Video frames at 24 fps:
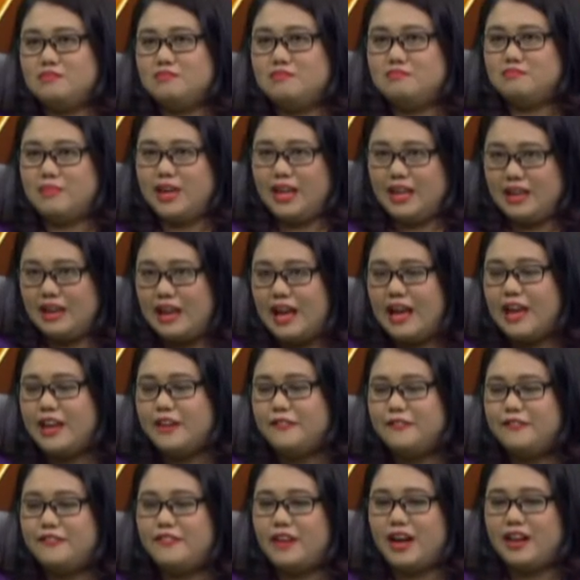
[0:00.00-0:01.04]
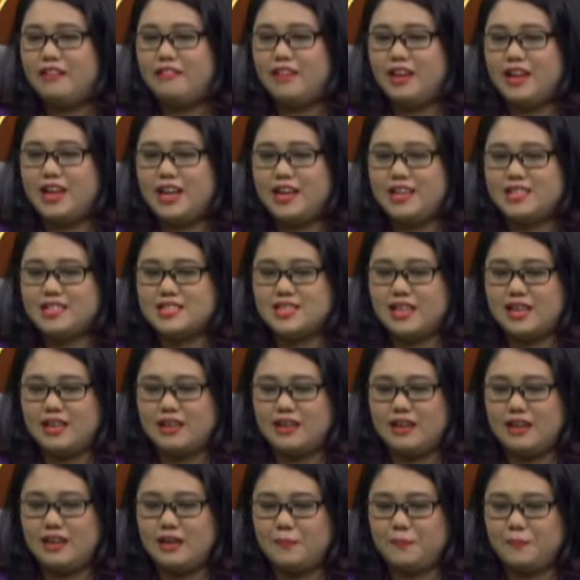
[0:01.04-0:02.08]
my life, I realized
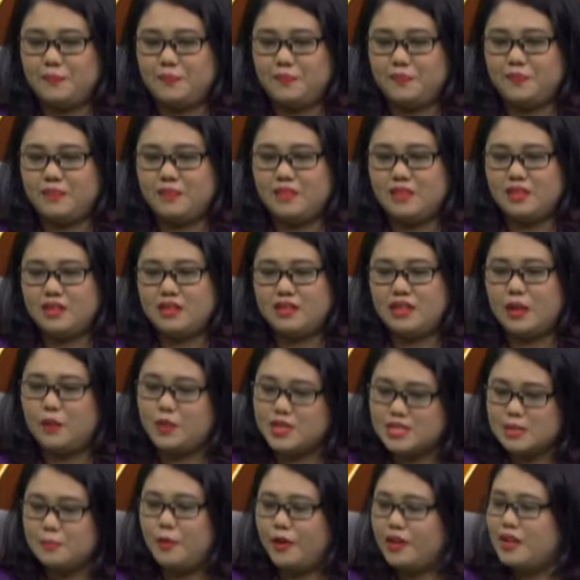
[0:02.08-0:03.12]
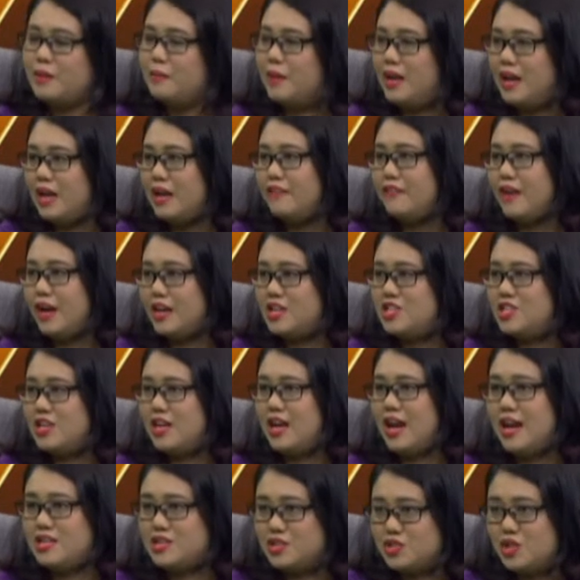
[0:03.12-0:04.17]
that there was a point in my life
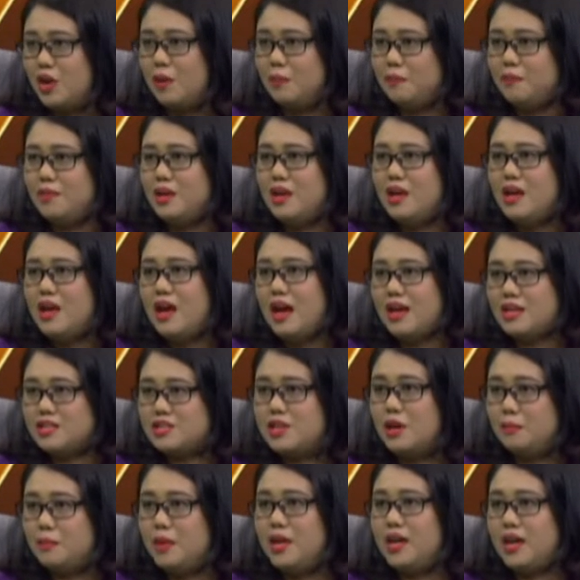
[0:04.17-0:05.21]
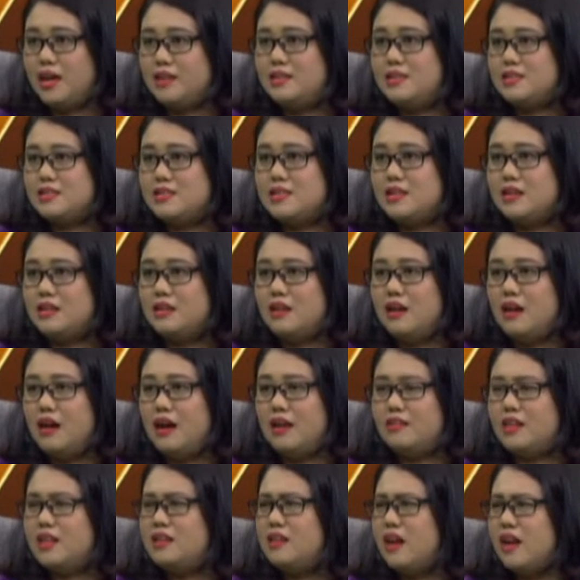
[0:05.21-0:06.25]
I stopped being artistic.
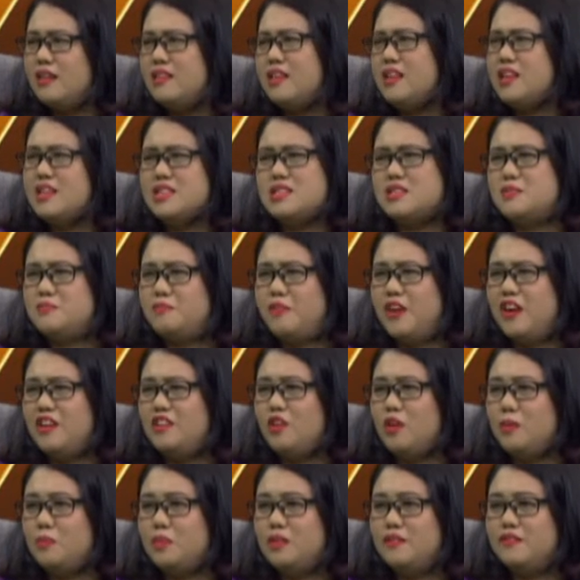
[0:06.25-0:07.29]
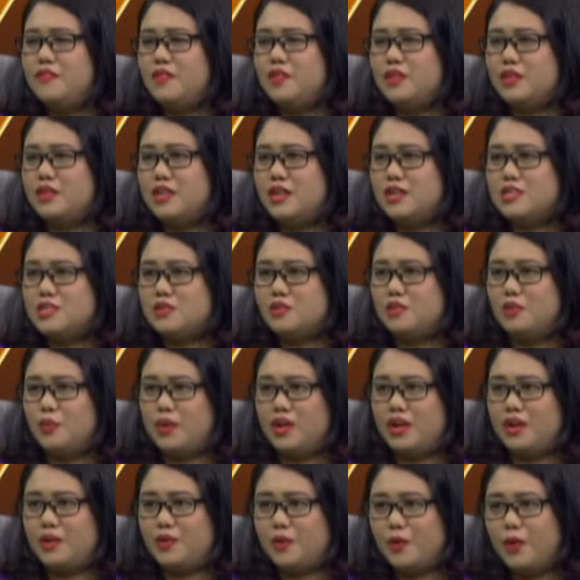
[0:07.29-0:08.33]
I think it's very normal for adults,
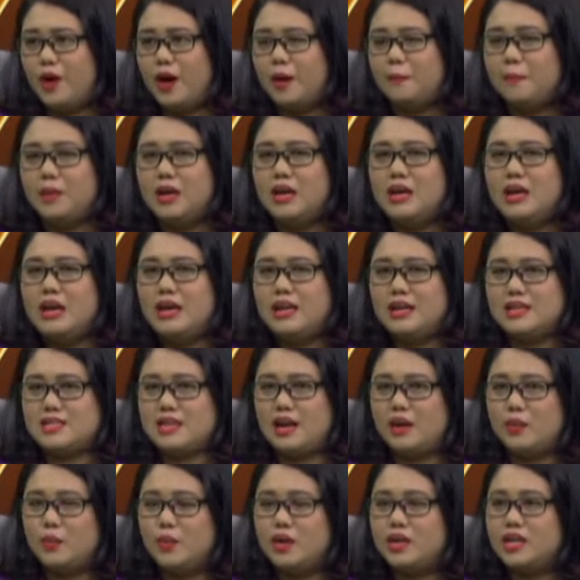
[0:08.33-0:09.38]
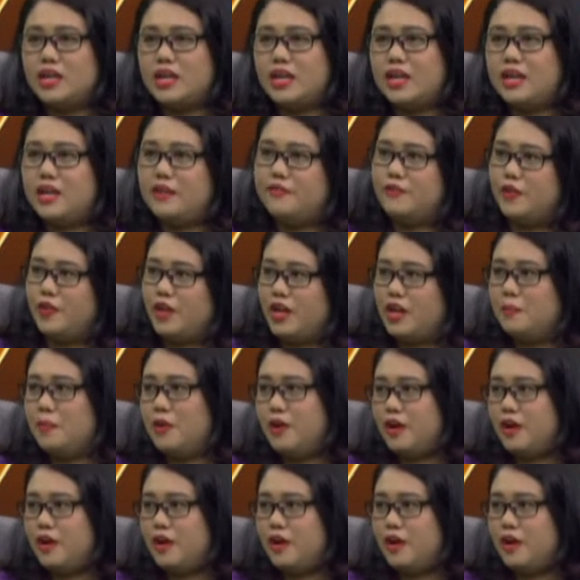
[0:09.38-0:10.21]
when they grow up, they start working and they forget about